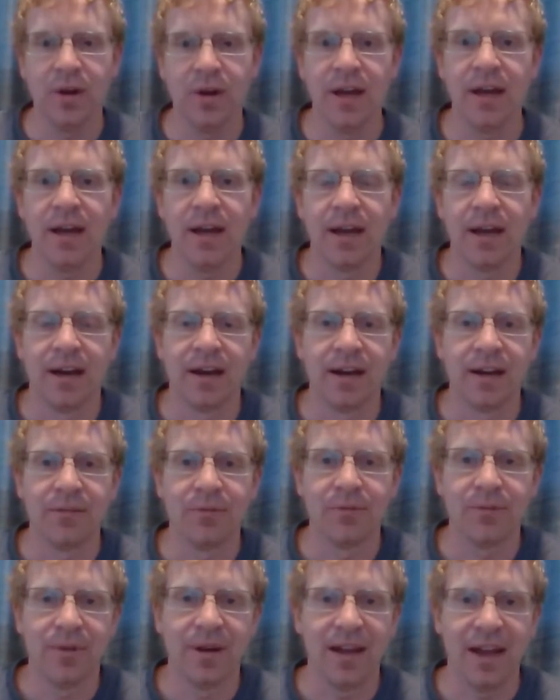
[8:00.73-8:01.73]
And so
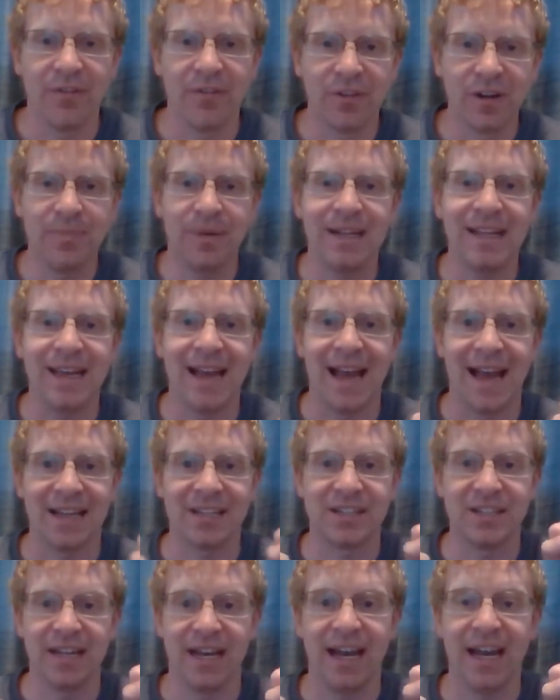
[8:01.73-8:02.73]

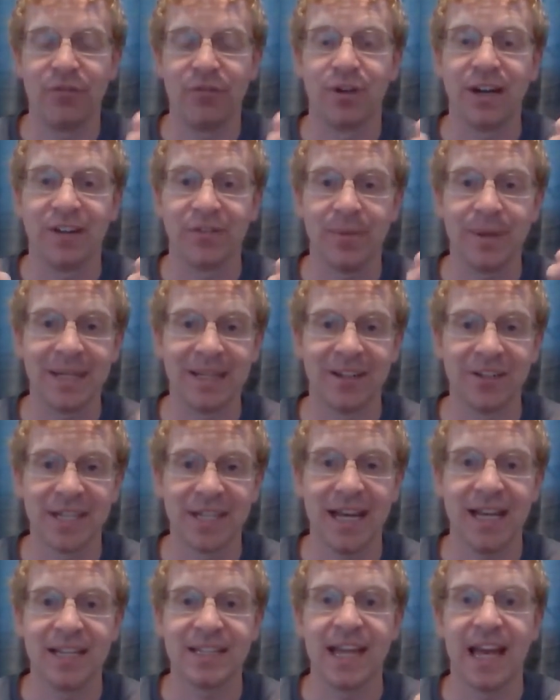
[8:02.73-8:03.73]
everybody has to have what
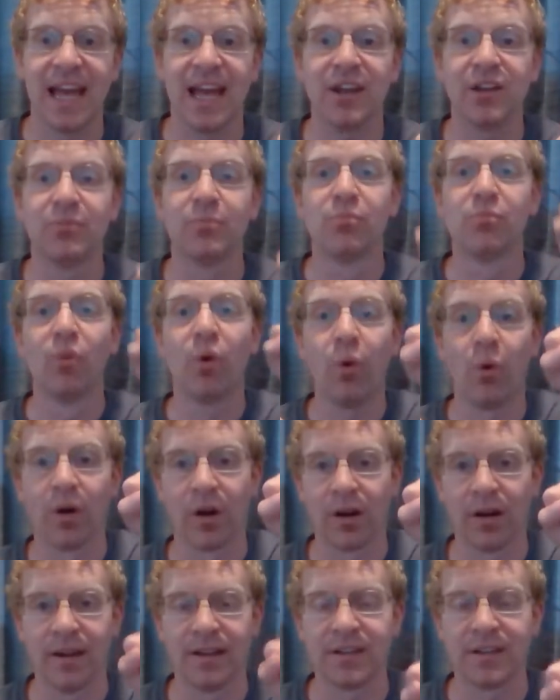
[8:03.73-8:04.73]
everybody else has and
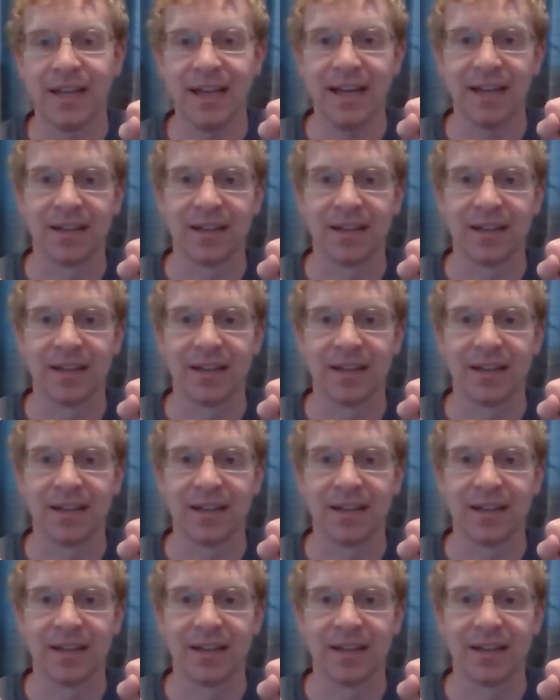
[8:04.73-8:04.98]
more.